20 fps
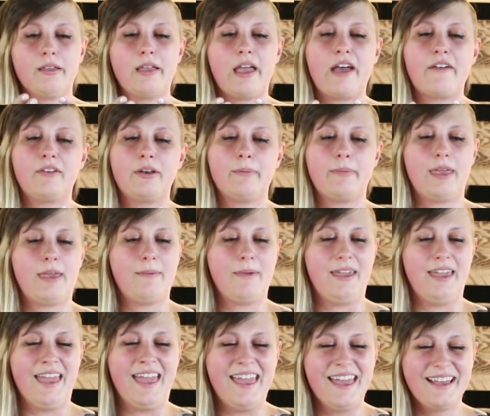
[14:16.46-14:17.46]
having a
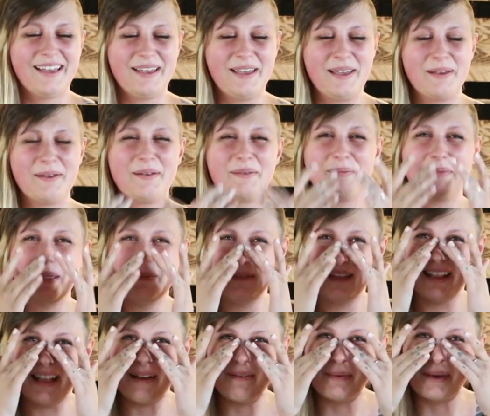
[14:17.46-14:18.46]
baby made
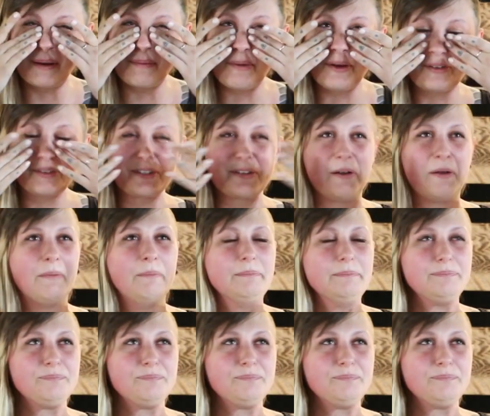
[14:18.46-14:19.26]
me a lot more emotional.